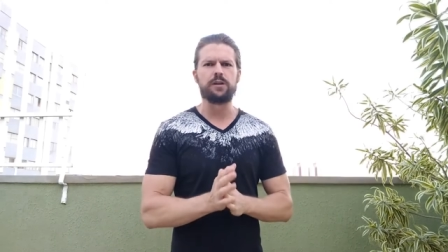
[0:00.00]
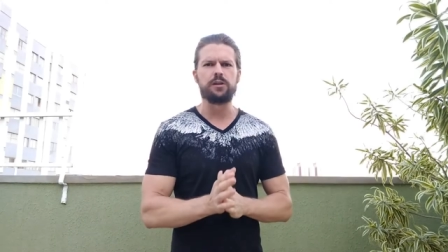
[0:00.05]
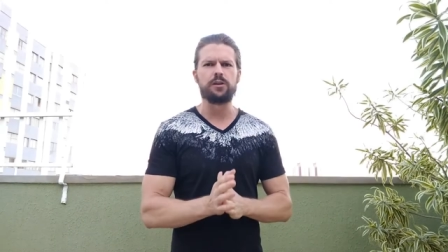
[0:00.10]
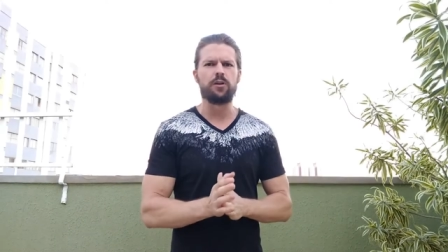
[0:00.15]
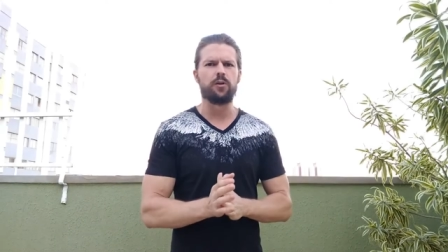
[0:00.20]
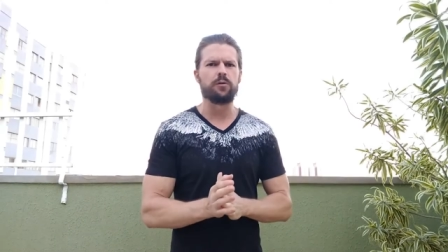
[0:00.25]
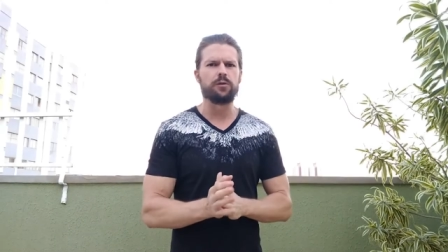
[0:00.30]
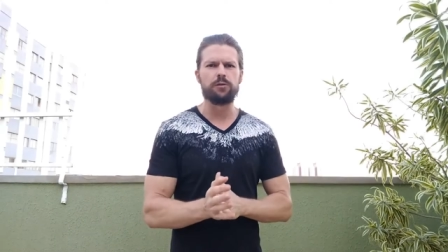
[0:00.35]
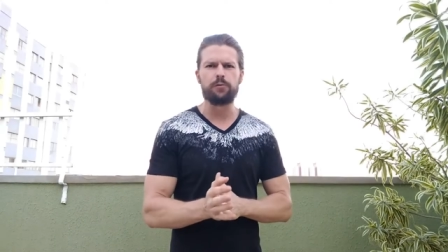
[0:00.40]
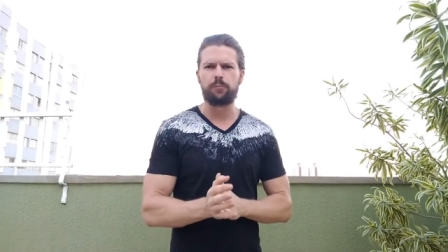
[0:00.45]
you
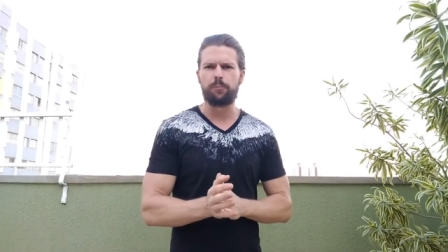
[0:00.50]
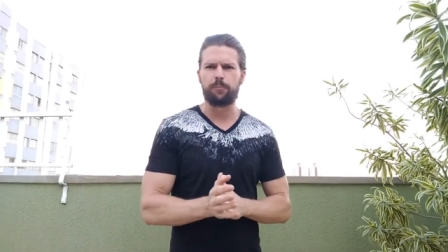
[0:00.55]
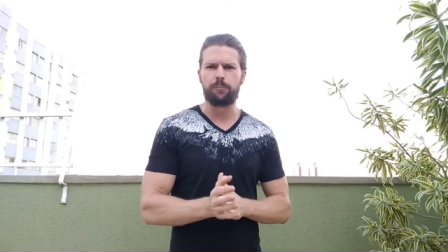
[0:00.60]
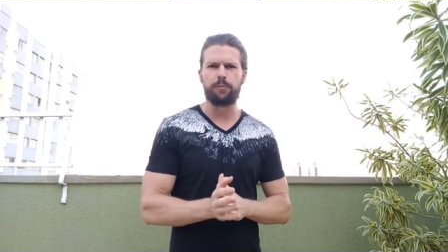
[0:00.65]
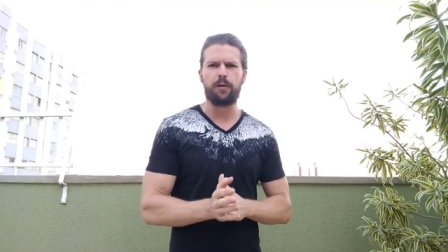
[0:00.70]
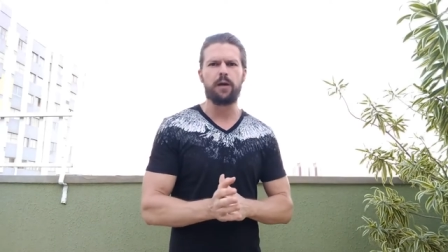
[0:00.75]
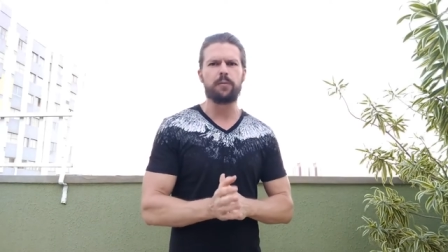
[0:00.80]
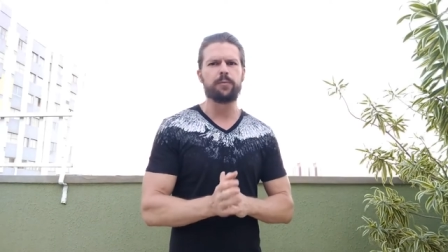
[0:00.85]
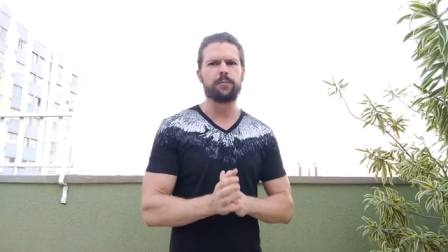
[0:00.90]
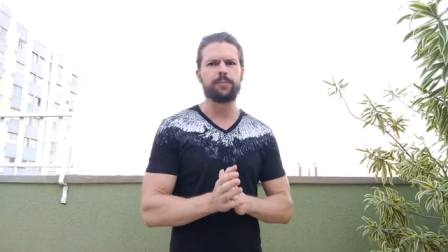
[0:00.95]
know you're
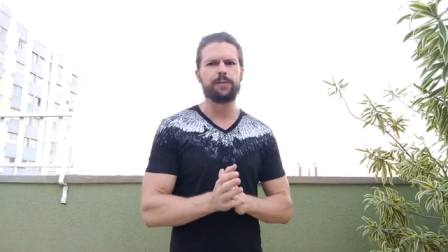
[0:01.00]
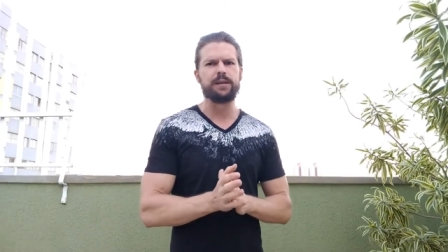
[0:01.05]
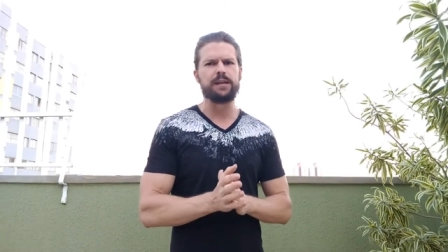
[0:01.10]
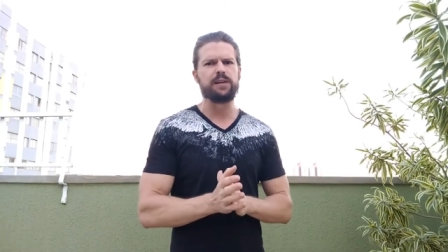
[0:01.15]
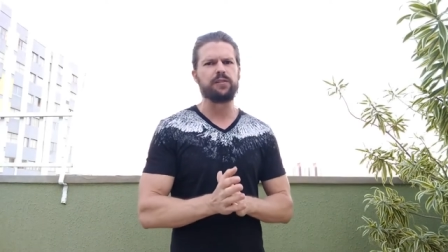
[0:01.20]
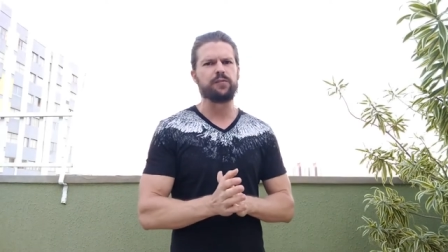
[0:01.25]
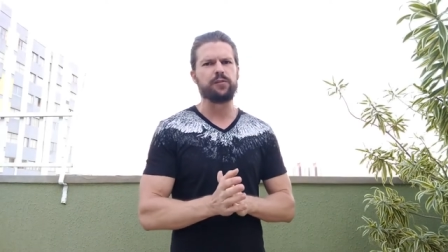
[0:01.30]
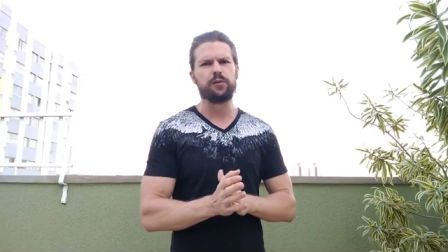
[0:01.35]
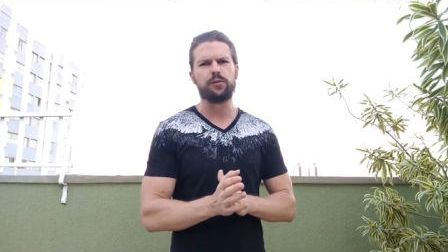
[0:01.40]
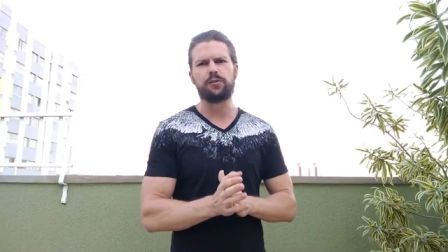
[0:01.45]

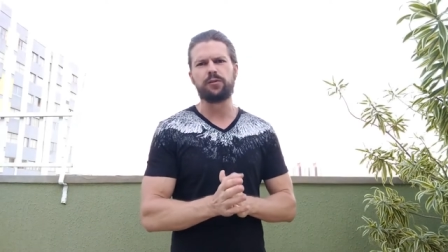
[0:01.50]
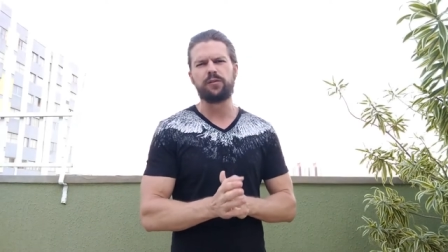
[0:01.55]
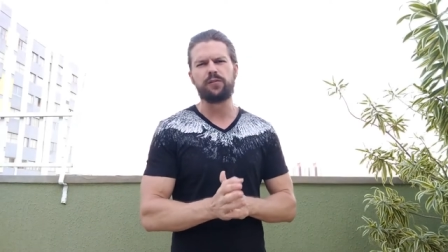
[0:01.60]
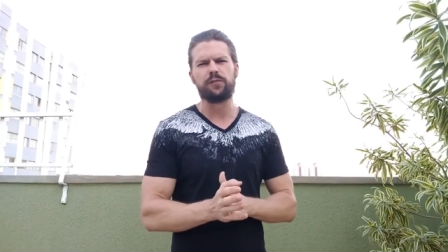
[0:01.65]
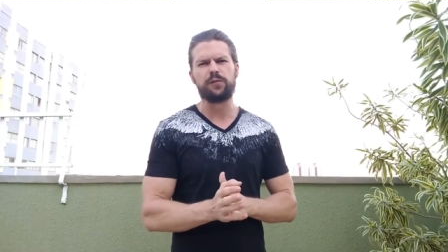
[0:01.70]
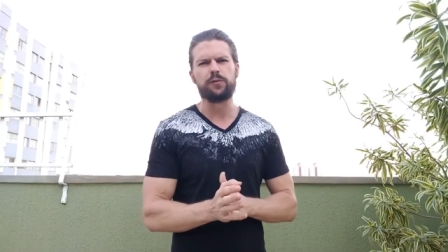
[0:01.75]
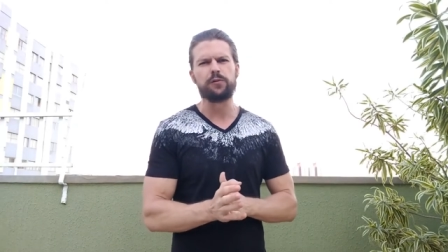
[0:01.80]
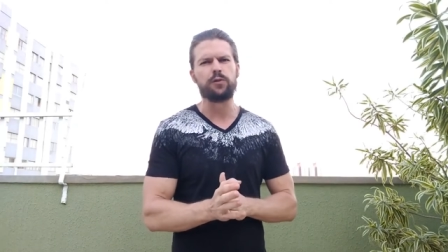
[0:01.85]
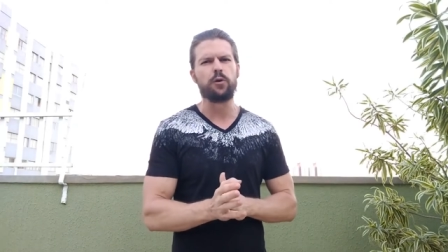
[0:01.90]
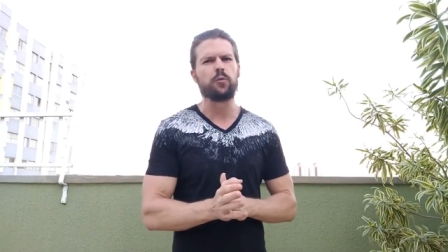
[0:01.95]
probably if you're
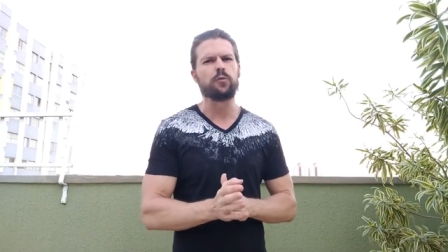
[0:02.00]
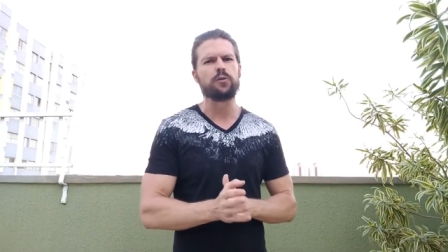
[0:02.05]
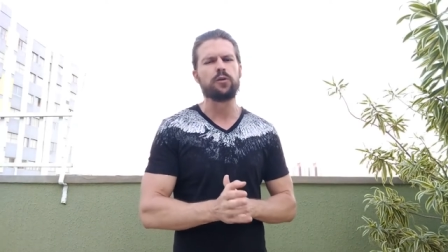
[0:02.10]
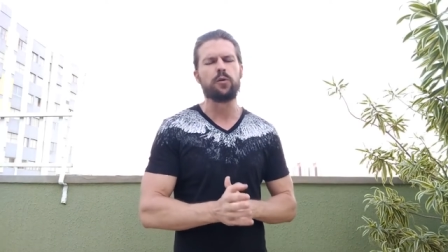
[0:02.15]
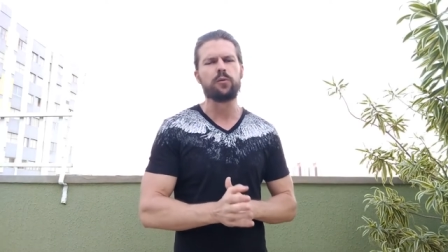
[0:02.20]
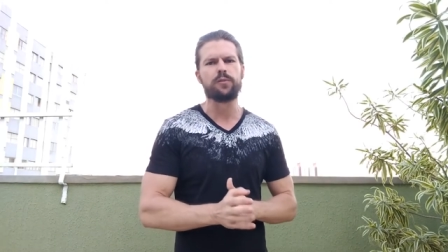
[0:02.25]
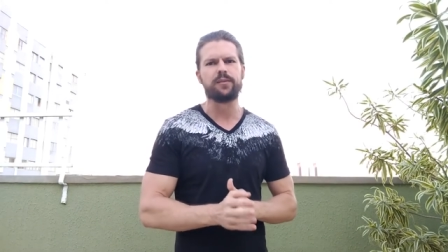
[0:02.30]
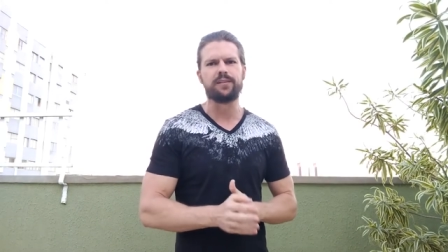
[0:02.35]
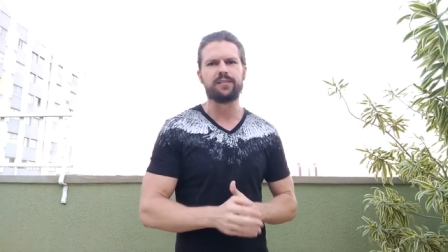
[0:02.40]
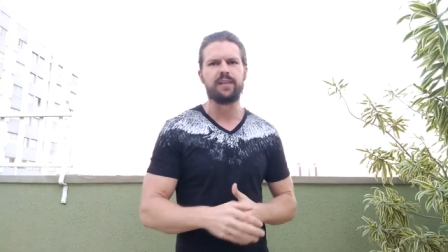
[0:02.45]
if you don't
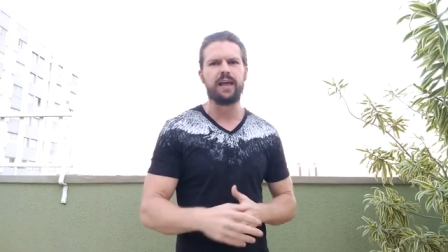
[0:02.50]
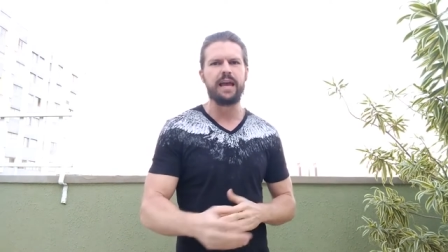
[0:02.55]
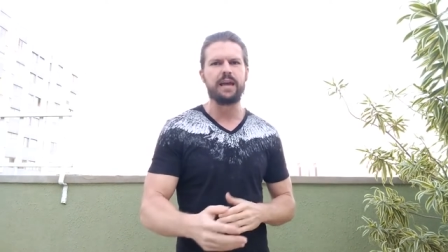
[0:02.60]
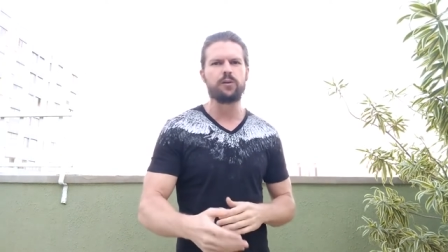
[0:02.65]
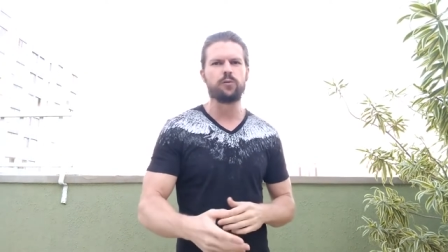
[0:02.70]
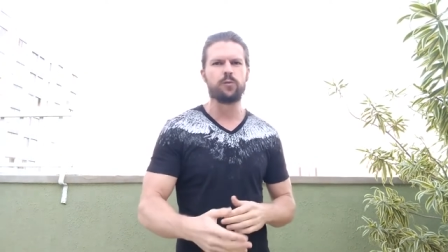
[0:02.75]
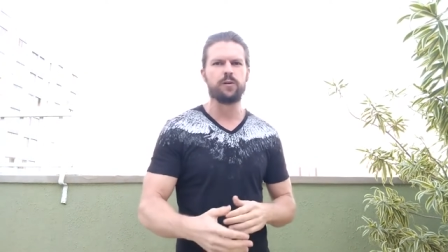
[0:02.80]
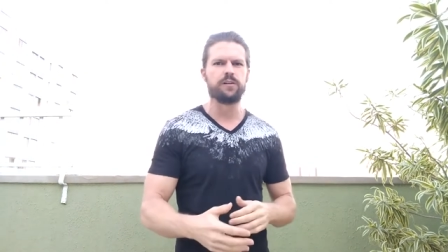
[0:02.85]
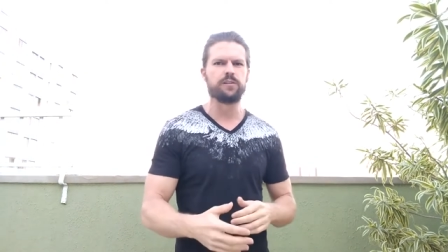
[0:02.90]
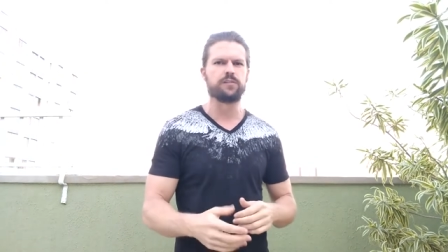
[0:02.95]
know the
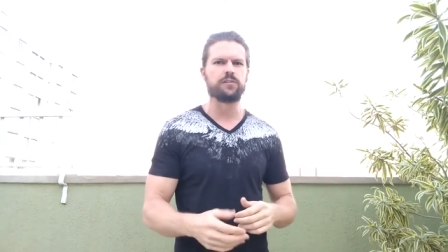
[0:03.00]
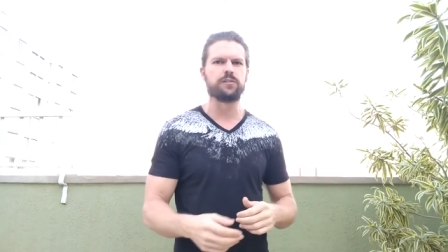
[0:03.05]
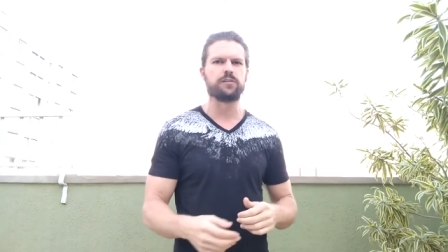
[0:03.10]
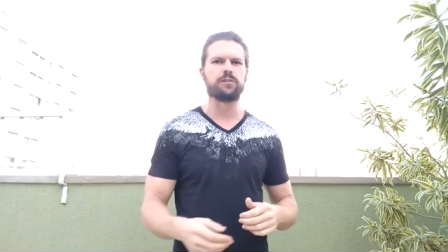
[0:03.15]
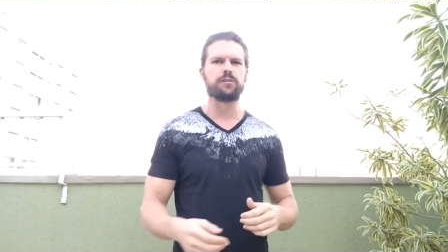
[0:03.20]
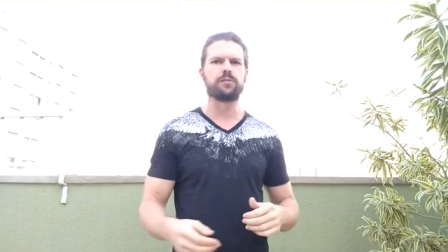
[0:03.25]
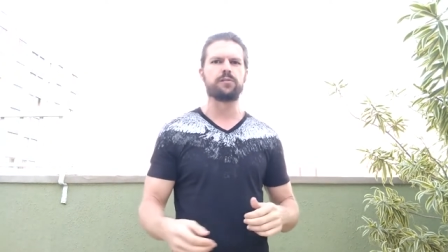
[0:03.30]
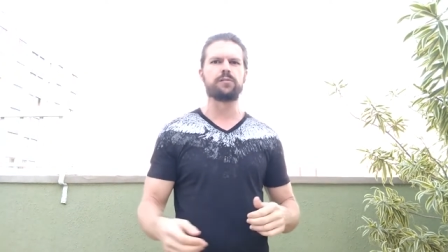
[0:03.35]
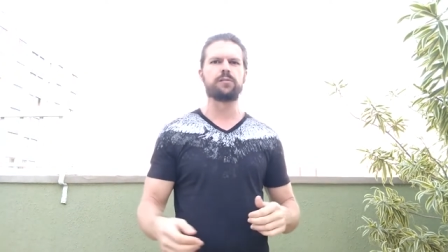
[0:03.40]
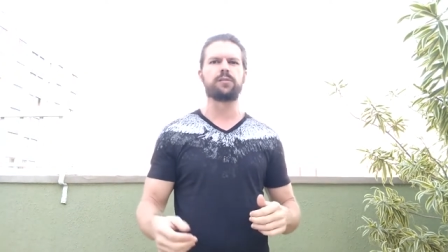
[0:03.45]
language
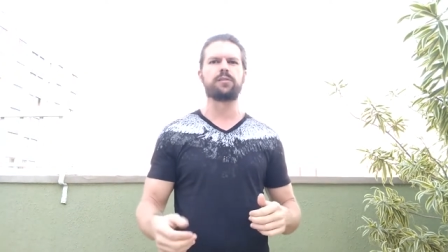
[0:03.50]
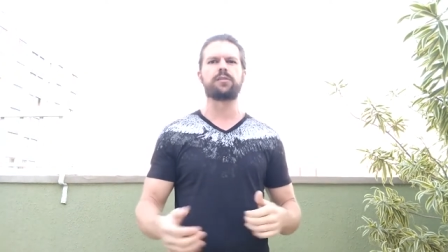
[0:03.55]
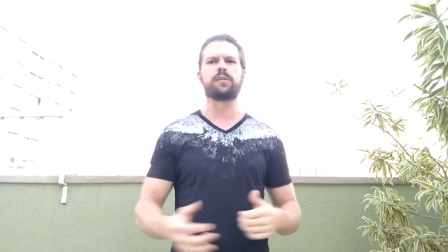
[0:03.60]
you